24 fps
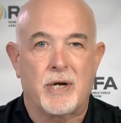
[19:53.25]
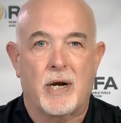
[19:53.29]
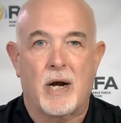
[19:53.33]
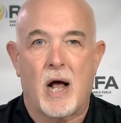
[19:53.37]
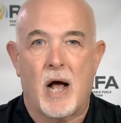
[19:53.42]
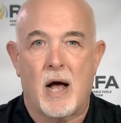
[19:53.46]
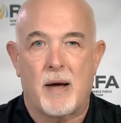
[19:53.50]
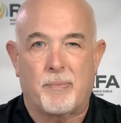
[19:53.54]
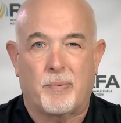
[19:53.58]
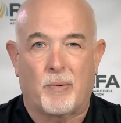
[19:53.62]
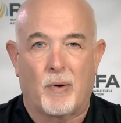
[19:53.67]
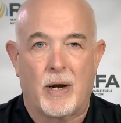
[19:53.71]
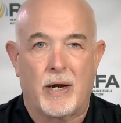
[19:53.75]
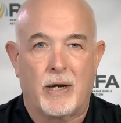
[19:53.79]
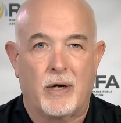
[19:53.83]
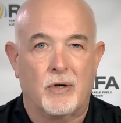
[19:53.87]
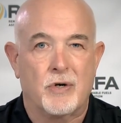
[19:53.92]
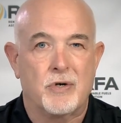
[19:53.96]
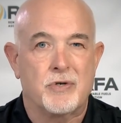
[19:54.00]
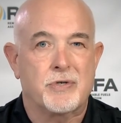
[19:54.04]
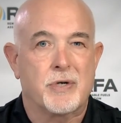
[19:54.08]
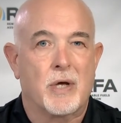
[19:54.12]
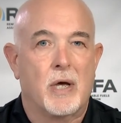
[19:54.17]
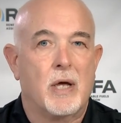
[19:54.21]
and
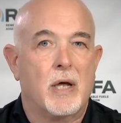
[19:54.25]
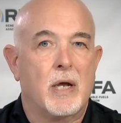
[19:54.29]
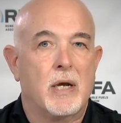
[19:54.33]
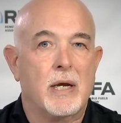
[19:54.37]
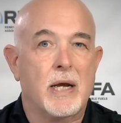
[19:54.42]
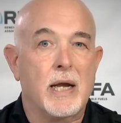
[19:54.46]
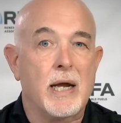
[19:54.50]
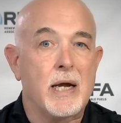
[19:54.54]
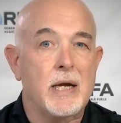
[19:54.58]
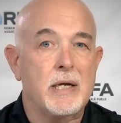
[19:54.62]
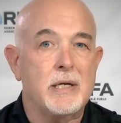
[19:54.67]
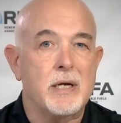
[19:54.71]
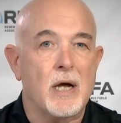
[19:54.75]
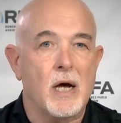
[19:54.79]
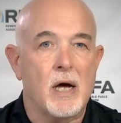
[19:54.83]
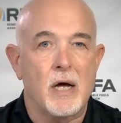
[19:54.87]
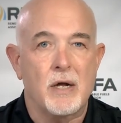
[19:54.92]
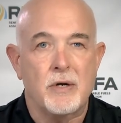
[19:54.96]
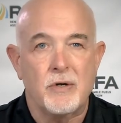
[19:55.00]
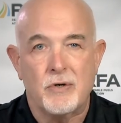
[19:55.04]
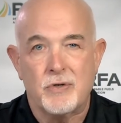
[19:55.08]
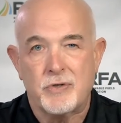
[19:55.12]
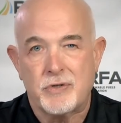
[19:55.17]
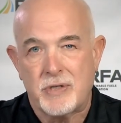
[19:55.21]
operators need to
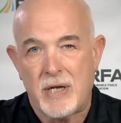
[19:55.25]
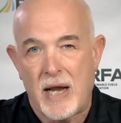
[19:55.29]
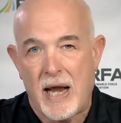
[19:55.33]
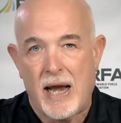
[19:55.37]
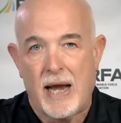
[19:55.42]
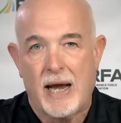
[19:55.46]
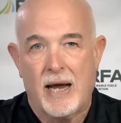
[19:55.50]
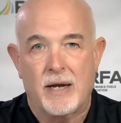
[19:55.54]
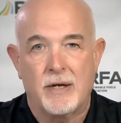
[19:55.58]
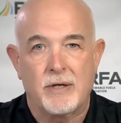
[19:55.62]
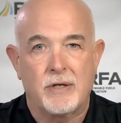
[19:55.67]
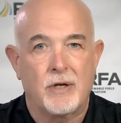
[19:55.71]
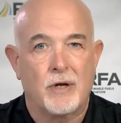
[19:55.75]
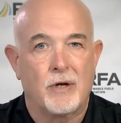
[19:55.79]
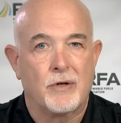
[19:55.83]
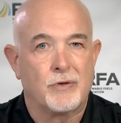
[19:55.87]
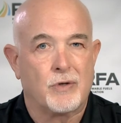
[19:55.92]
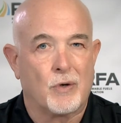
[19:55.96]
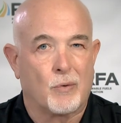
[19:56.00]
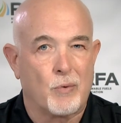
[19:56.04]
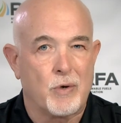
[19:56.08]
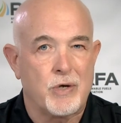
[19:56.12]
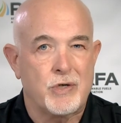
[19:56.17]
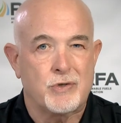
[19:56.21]
understand
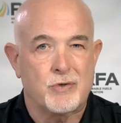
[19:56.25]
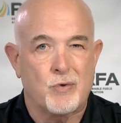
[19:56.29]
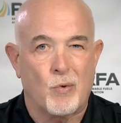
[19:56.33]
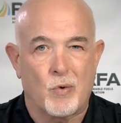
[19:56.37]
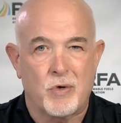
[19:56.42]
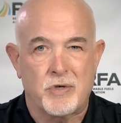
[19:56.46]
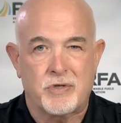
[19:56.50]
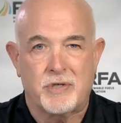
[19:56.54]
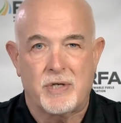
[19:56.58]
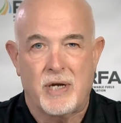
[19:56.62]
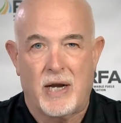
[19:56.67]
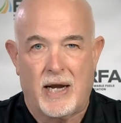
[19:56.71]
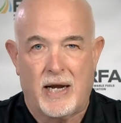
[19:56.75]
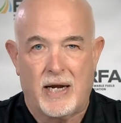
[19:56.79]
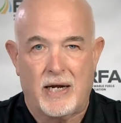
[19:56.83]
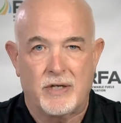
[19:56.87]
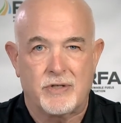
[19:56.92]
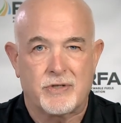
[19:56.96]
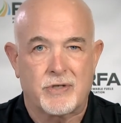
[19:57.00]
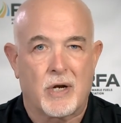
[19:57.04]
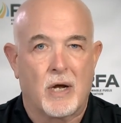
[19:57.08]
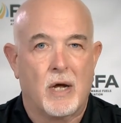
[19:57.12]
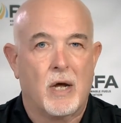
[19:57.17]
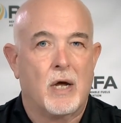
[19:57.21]
the resource
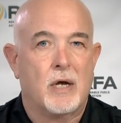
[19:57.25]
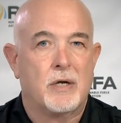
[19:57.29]
needs